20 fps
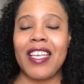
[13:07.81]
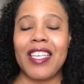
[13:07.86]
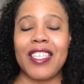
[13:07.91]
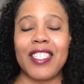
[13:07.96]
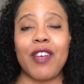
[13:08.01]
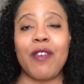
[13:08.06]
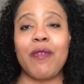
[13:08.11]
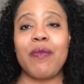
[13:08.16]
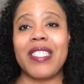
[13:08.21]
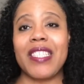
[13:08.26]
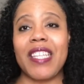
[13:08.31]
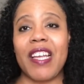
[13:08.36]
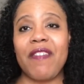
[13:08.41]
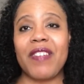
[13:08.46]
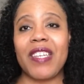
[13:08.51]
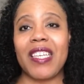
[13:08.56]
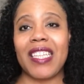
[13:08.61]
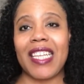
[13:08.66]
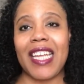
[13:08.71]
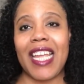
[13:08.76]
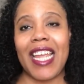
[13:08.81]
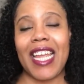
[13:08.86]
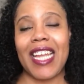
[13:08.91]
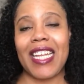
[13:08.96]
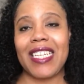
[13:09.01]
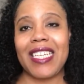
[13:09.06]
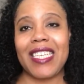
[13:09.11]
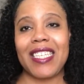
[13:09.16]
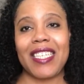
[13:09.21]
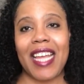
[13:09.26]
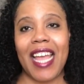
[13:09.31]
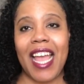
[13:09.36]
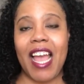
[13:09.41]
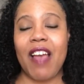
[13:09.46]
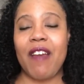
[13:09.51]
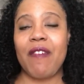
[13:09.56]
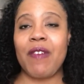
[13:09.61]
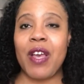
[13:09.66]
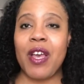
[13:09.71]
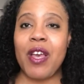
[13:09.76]
So it was definitely handy to
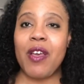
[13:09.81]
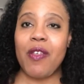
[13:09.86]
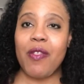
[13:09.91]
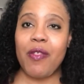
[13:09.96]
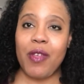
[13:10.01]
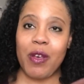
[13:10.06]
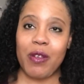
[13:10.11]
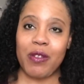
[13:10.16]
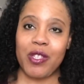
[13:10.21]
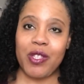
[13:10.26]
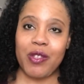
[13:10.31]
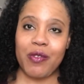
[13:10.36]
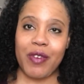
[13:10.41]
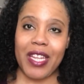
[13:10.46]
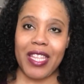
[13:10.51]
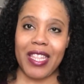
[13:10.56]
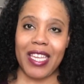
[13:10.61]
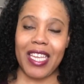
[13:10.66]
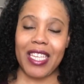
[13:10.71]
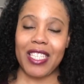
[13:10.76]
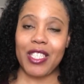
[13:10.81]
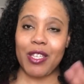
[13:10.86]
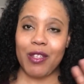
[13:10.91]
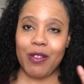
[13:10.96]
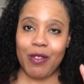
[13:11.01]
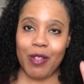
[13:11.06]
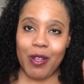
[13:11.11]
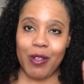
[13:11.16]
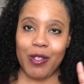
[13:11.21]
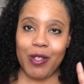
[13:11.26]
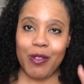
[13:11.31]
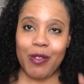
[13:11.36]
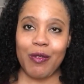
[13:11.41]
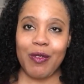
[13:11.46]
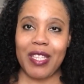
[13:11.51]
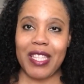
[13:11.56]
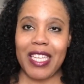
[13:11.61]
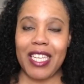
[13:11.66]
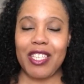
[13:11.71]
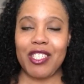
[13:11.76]
have those 3 things. So those are
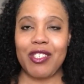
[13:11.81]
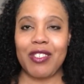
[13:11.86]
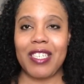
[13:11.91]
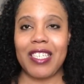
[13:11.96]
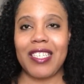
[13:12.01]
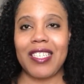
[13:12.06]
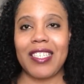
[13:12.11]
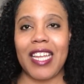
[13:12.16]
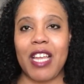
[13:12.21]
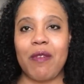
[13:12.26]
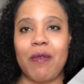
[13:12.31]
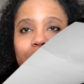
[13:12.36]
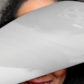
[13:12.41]
3 things you need to take.